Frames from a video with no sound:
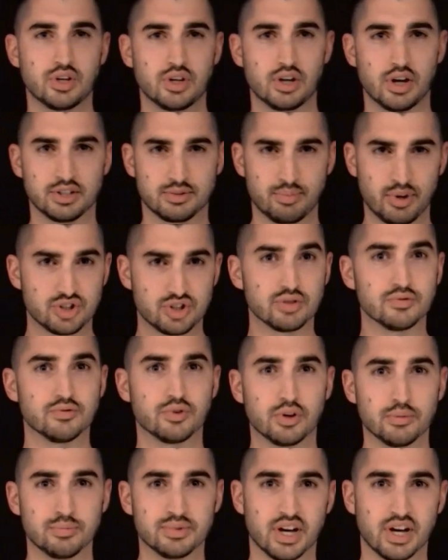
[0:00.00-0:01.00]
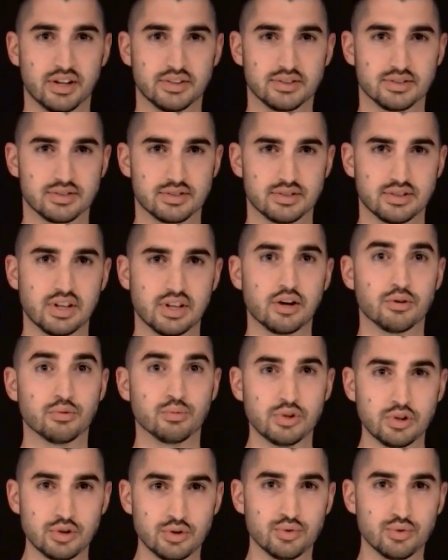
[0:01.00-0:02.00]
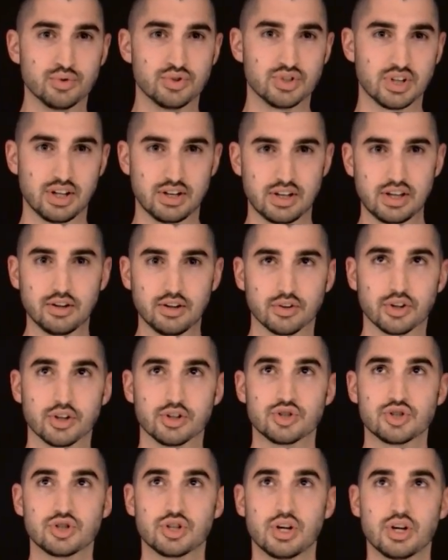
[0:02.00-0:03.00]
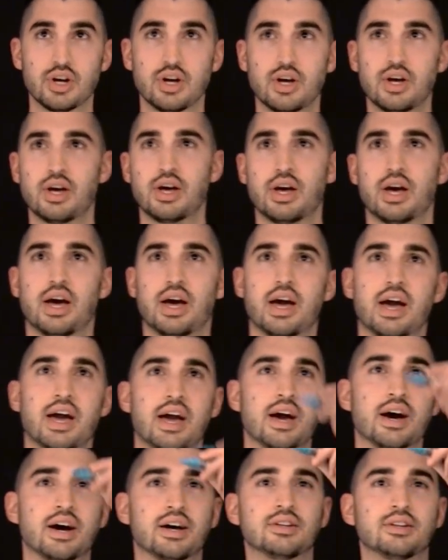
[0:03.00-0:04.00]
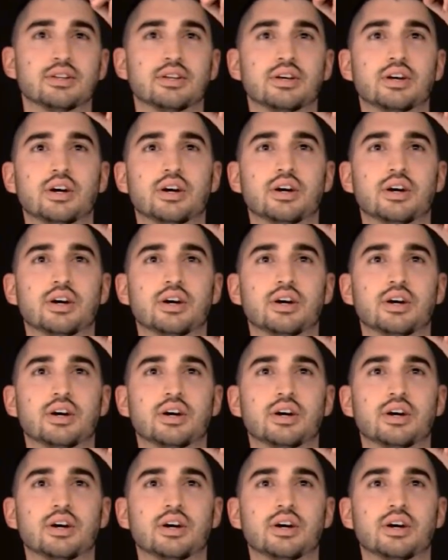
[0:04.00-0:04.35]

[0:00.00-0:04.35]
a special verb tense that we use in English. And